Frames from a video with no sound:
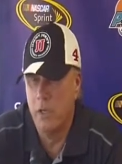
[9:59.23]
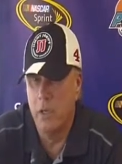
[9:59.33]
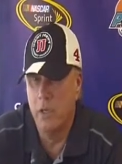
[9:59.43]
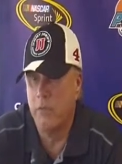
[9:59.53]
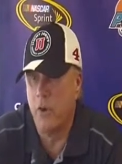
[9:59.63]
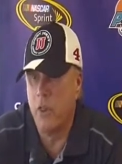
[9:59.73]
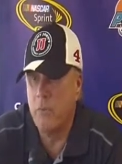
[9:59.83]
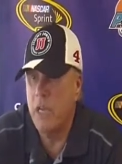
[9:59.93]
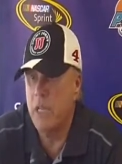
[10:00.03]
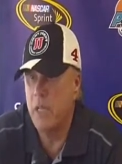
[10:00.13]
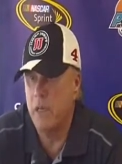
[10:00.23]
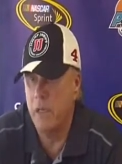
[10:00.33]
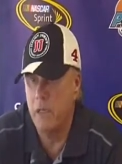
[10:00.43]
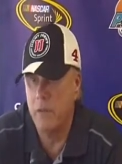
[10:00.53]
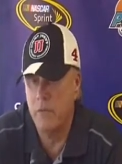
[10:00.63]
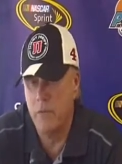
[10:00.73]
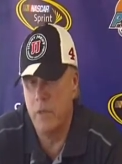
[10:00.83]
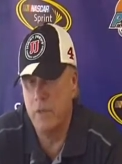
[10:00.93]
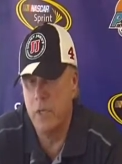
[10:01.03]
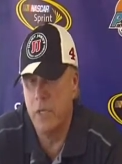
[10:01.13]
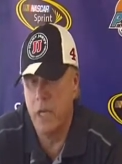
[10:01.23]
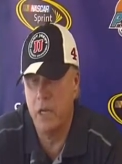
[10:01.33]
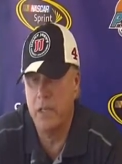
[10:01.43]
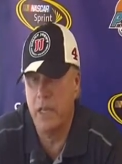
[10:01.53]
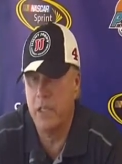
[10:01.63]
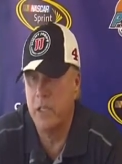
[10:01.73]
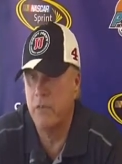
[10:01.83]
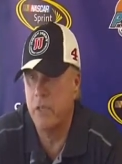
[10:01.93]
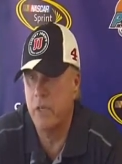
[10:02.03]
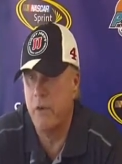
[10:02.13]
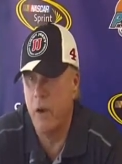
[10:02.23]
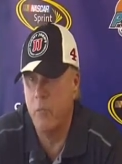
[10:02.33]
in front of the media, and if there's any kind of negativity of how